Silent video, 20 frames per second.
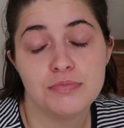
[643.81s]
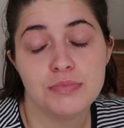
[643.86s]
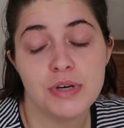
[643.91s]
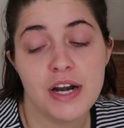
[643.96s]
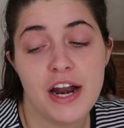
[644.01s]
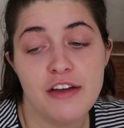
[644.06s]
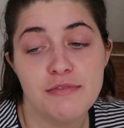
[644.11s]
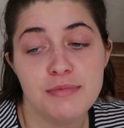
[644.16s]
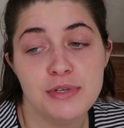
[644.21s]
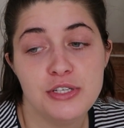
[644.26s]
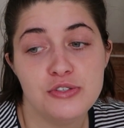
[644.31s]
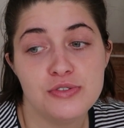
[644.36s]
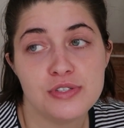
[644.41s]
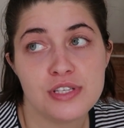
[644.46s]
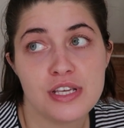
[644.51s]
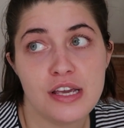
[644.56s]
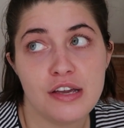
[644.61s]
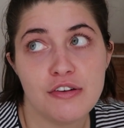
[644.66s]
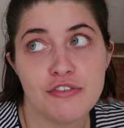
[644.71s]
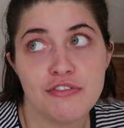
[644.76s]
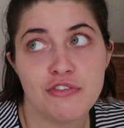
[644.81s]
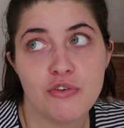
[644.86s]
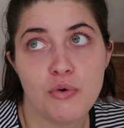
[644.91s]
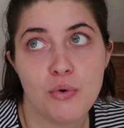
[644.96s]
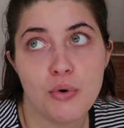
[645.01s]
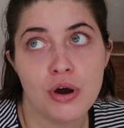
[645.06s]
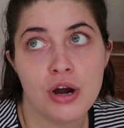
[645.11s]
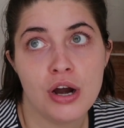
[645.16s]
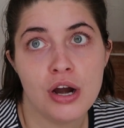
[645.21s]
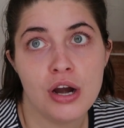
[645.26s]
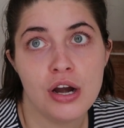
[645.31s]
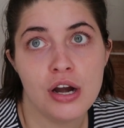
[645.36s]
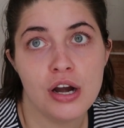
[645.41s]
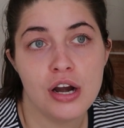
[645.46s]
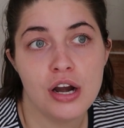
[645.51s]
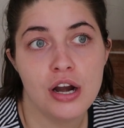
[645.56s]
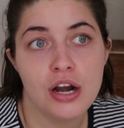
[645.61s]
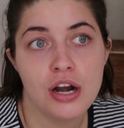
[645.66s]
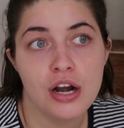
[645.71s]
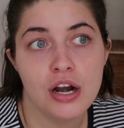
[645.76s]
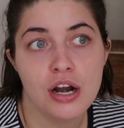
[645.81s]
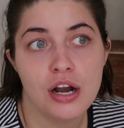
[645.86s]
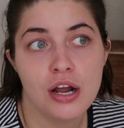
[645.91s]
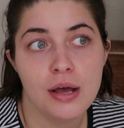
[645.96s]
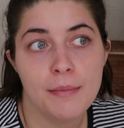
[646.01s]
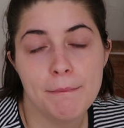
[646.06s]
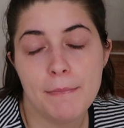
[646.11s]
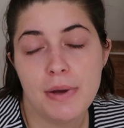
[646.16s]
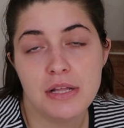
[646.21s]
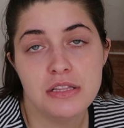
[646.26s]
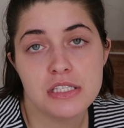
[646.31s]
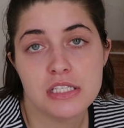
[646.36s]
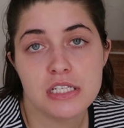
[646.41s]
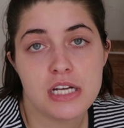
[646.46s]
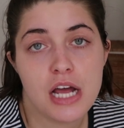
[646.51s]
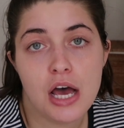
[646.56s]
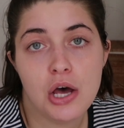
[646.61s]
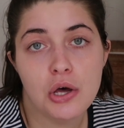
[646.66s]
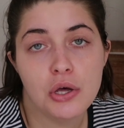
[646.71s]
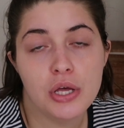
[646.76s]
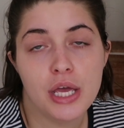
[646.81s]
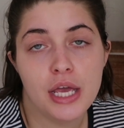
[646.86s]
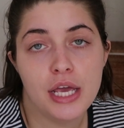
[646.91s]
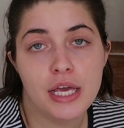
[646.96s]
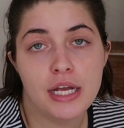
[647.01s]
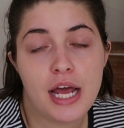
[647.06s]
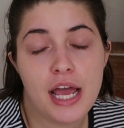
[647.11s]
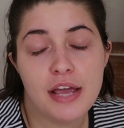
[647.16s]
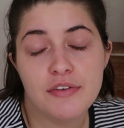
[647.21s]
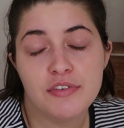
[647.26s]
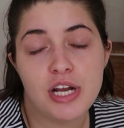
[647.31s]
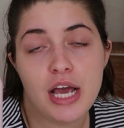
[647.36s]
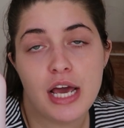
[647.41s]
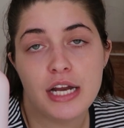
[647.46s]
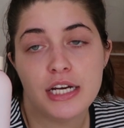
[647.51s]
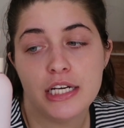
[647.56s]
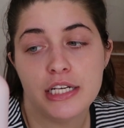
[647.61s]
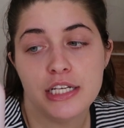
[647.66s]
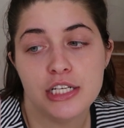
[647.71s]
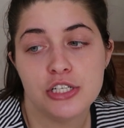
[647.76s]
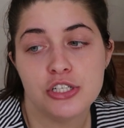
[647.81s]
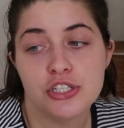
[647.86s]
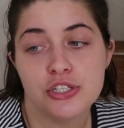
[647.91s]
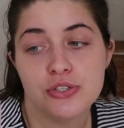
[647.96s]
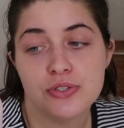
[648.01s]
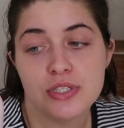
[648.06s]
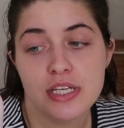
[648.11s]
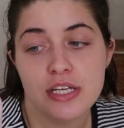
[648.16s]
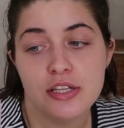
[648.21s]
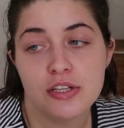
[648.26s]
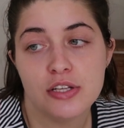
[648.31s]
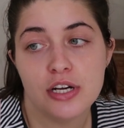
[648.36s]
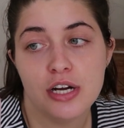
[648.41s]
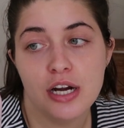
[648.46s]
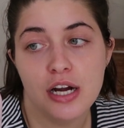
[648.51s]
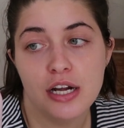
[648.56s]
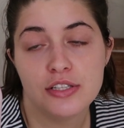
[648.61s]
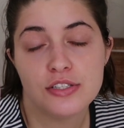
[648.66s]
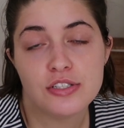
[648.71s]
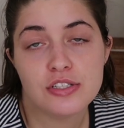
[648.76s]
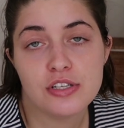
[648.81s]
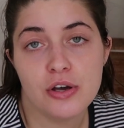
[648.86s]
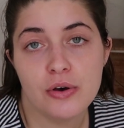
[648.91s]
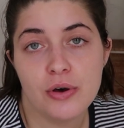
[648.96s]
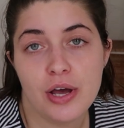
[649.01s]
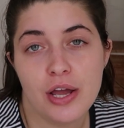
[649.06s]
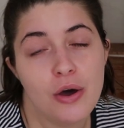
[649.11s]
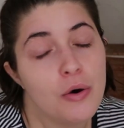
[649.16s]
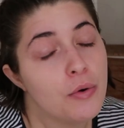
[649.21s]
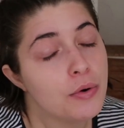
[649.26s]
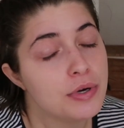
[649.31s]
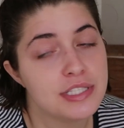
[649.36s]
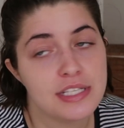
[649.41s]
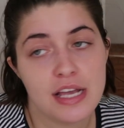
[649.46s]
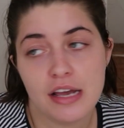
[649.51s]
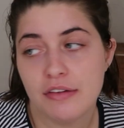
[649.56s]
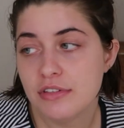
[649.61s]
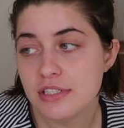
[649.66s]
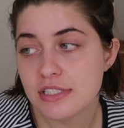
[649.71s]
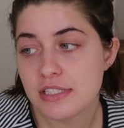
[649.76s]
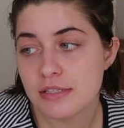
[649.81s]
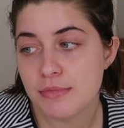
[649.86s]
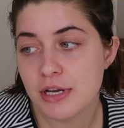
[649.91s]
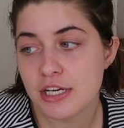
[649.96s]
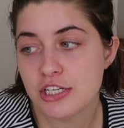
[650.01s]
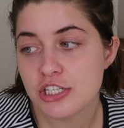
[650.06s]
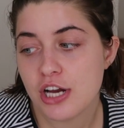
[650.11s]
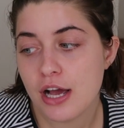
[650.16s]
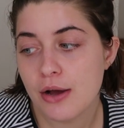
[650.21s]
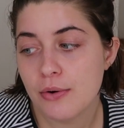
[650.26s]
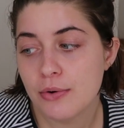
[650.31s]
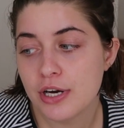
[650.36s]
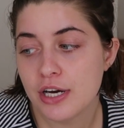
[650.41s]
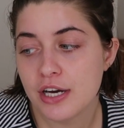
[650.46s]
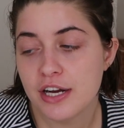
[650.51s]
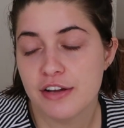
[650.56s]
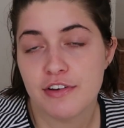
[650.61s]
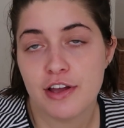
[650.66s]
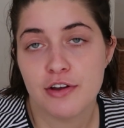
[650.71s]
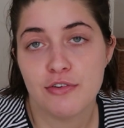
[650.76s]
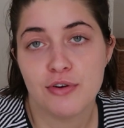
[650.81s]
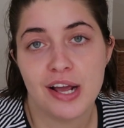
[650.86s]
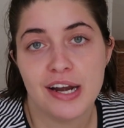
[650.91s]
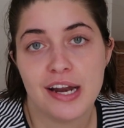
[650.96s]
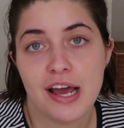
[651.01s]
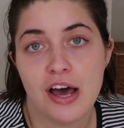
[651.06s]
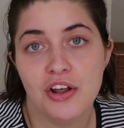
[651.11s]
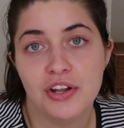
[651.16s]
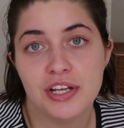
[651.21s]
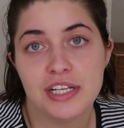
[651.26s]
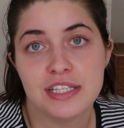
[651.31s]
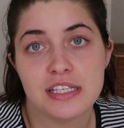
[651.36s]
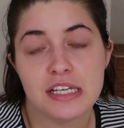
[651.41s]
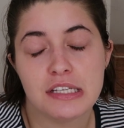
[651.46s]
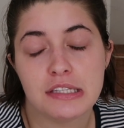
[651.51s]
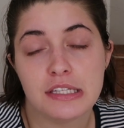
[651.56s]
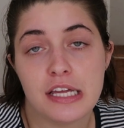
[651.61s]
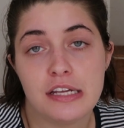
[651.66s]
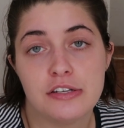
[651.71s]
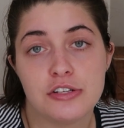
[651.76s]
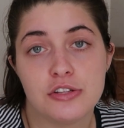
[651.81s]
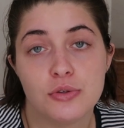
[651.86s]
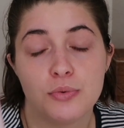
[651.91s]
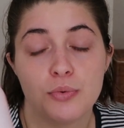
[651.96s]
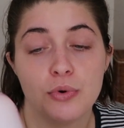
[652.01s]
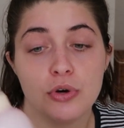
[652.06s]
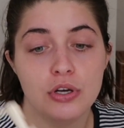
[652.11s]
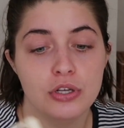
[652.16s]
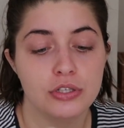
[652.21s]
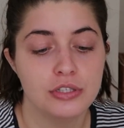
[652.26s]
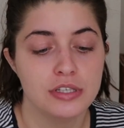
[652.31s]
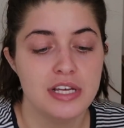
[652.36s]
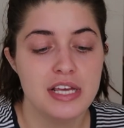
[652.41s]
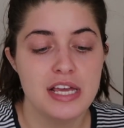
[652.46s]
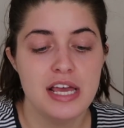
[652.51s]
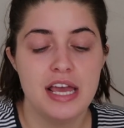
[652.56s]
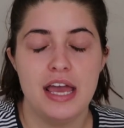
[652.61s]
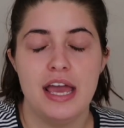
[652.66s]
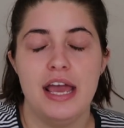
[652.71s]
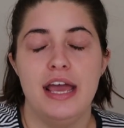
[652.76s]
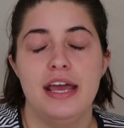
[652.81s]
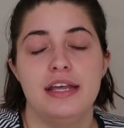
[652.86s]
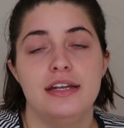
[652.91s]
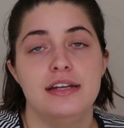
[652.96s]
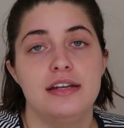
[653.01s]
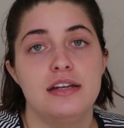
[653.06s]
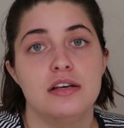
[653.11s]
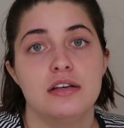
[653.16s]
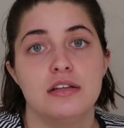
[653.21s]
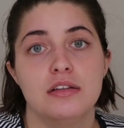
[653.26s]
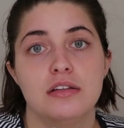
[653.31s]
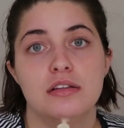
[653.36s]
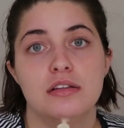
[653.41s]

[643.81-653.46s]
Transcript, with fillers: what I've been using for months now, and I haven't had any issues either. And so I always have this in my shower. If I run out, it's like the end of the world. And